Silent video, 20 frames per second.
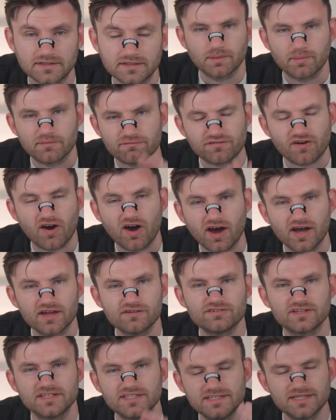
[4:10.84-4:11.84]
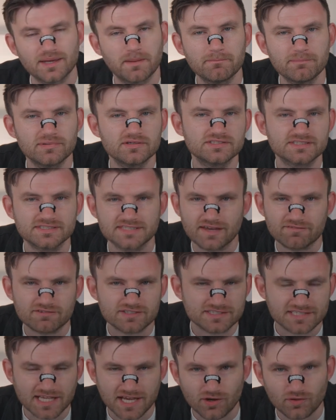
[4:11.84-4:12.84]
Number 5, numbers never
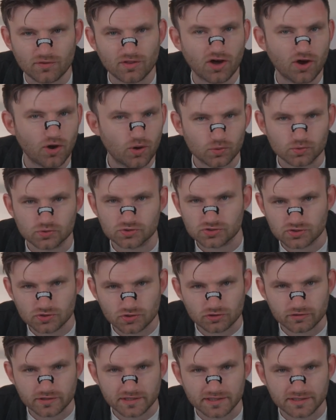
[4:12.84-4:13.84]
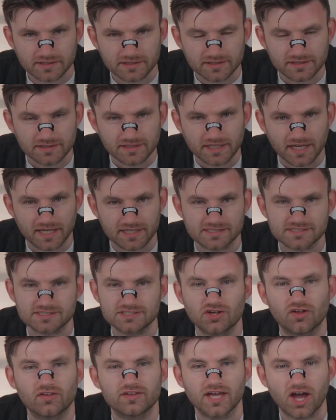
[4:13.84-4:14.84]
tell the whole story. And it's
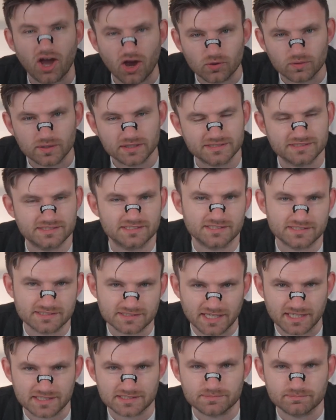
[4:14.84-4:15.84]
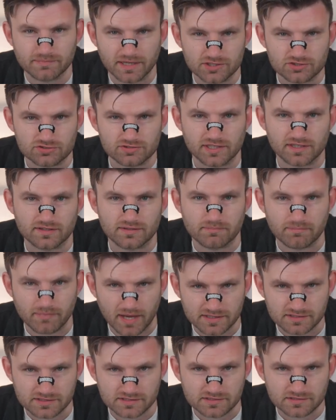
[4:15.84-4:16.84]
not the only success metric that
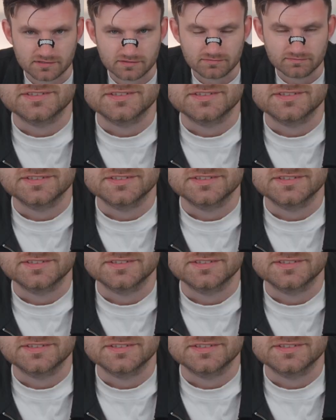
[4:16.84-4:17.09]
matters.